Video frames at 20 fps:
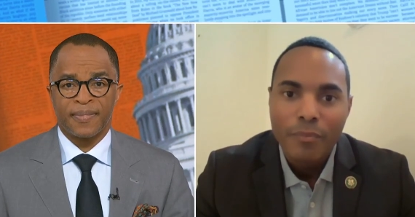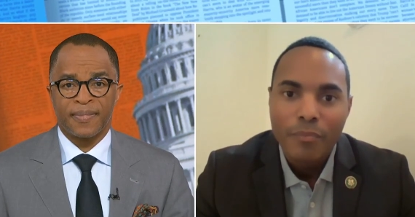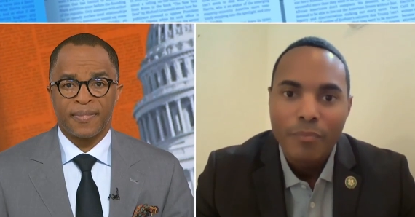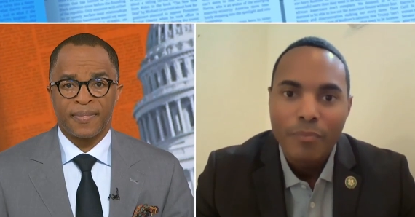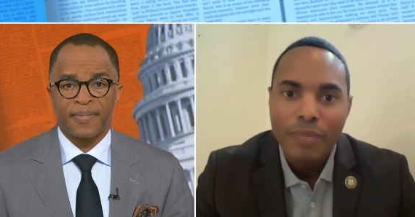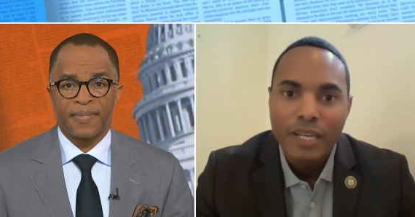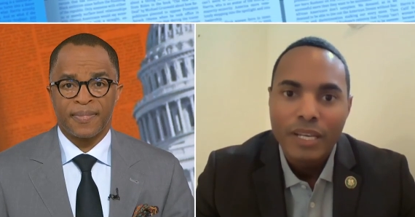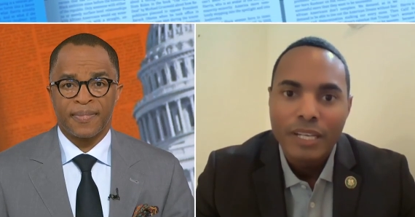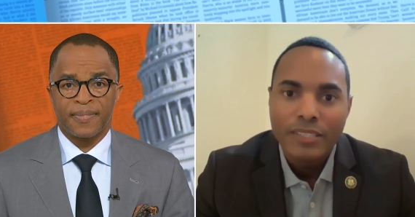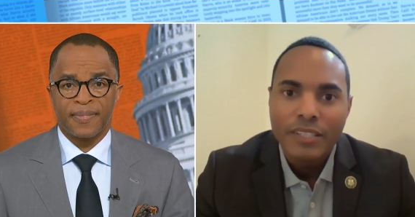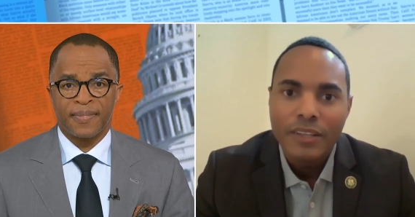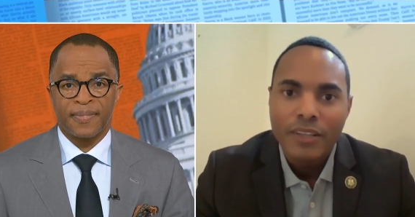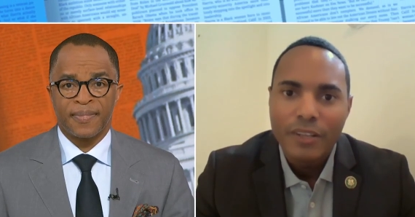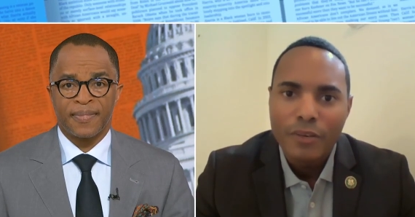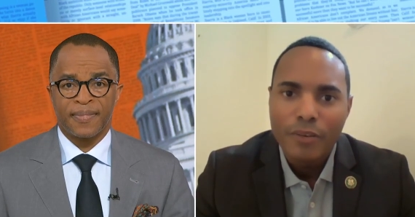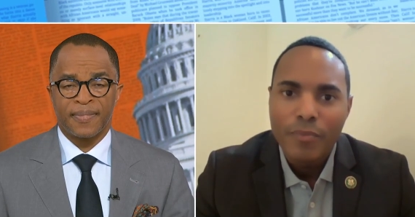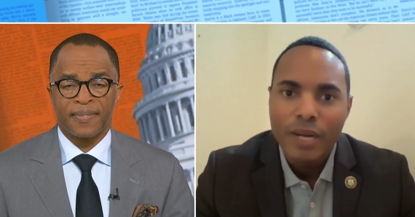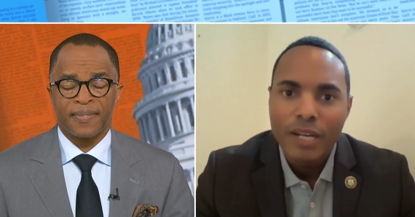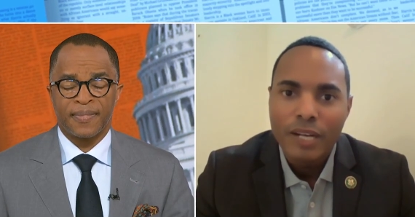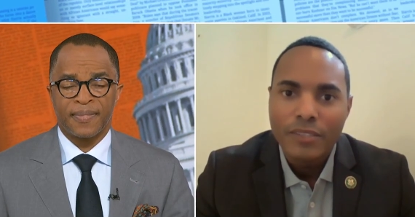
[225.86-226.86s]
Speaker 1: because in
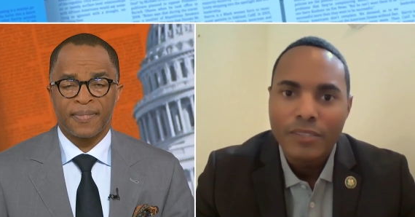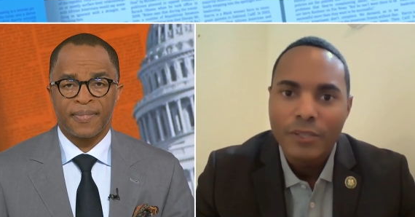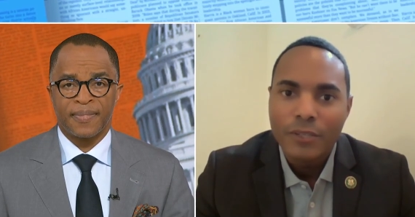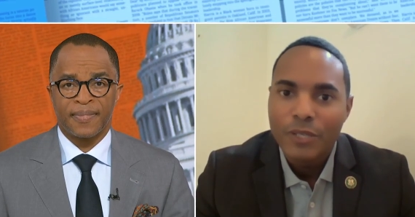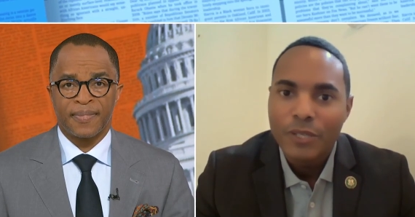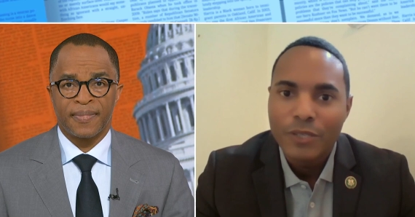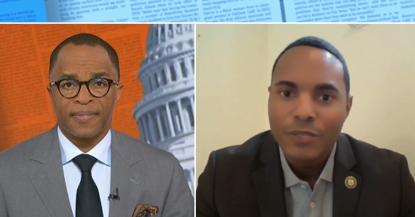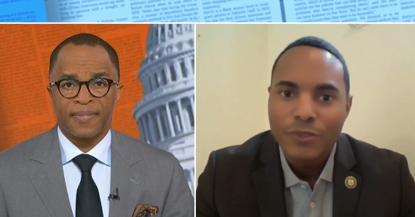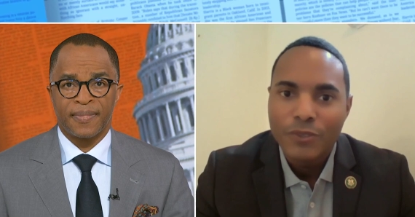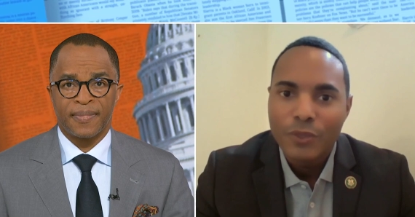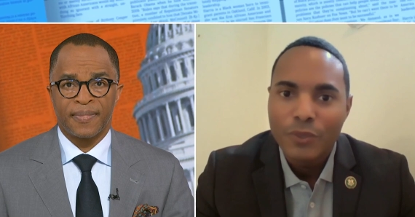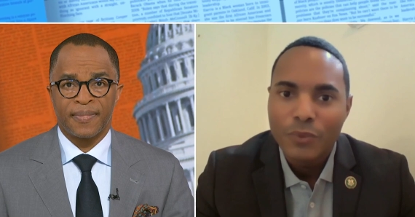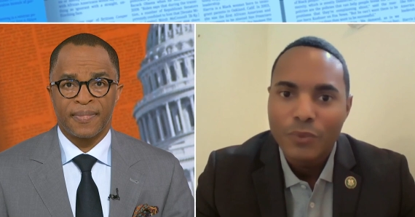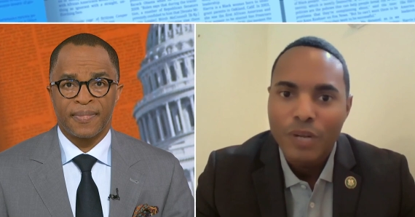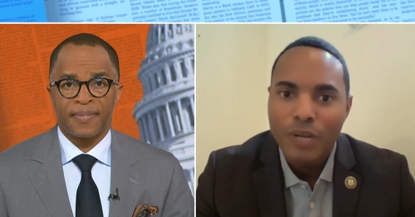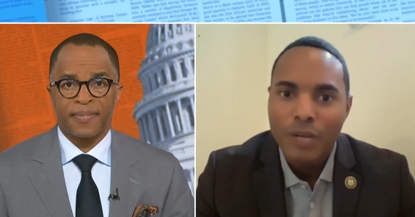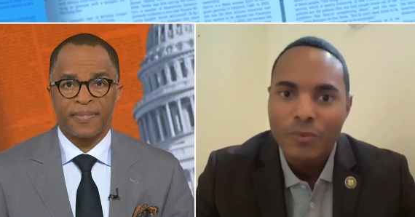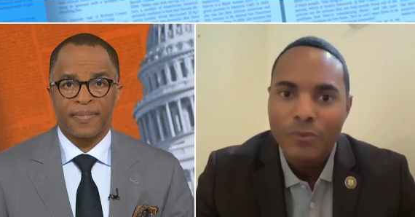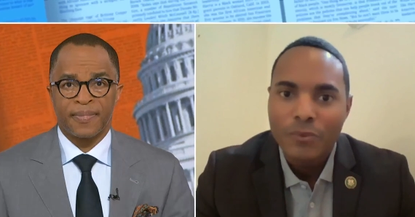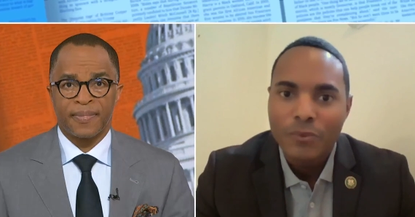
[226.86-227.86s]
their minds there is no
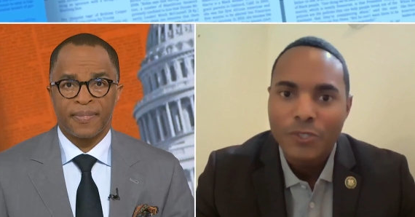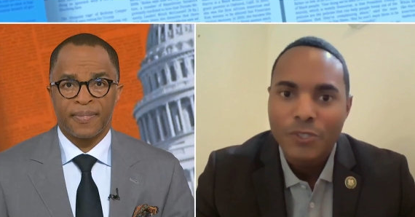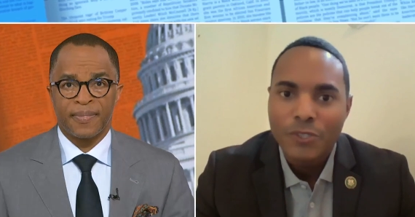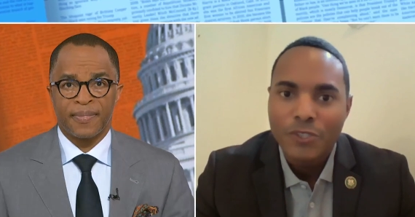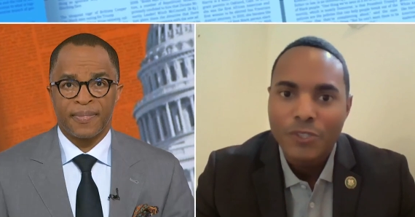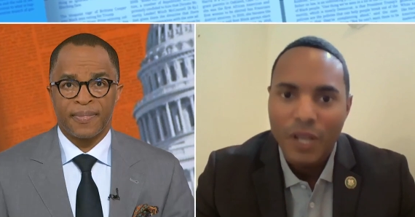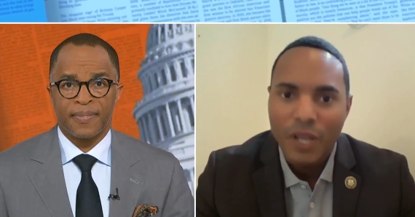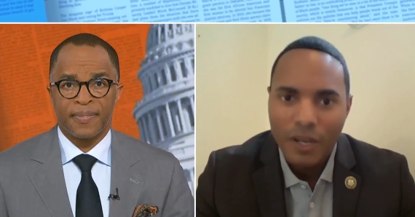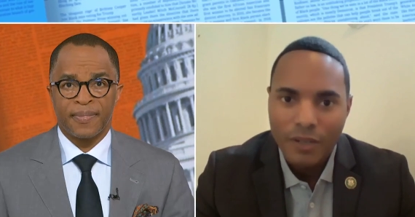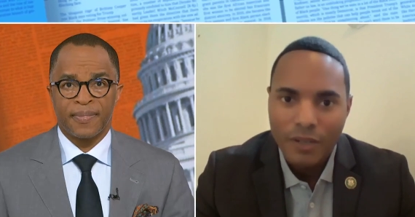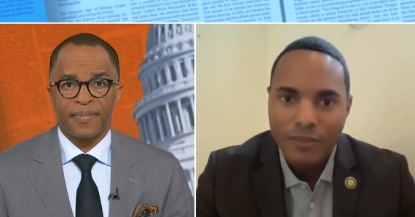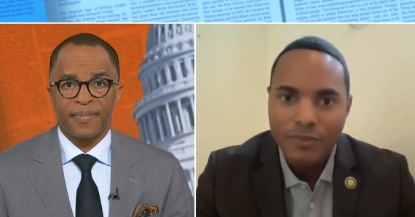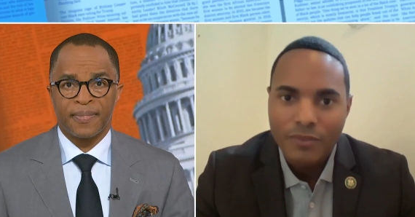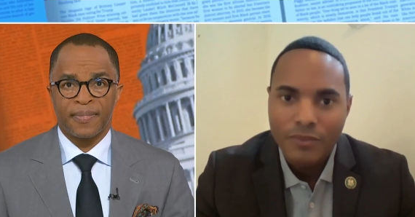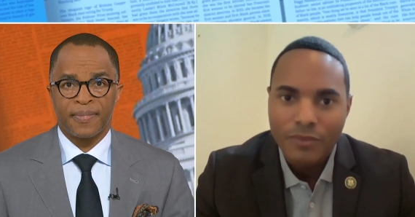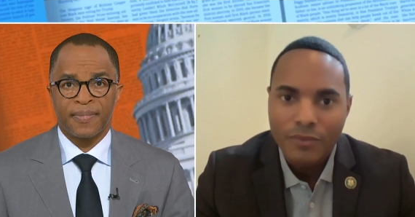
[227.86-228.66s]
problem to solve.